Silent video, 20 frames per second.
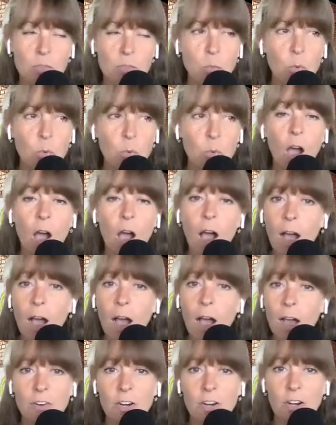just would
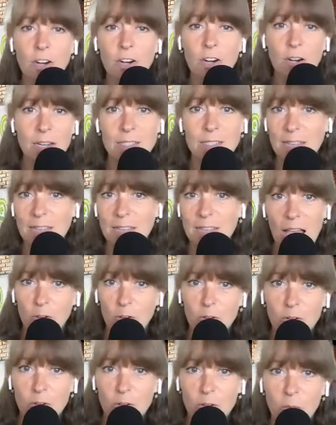offer a
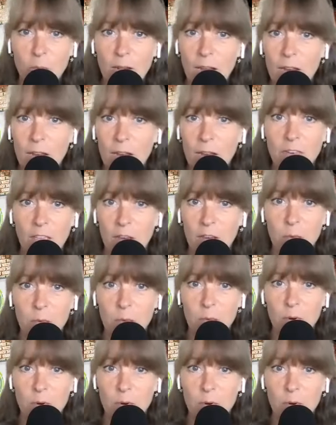down whenever they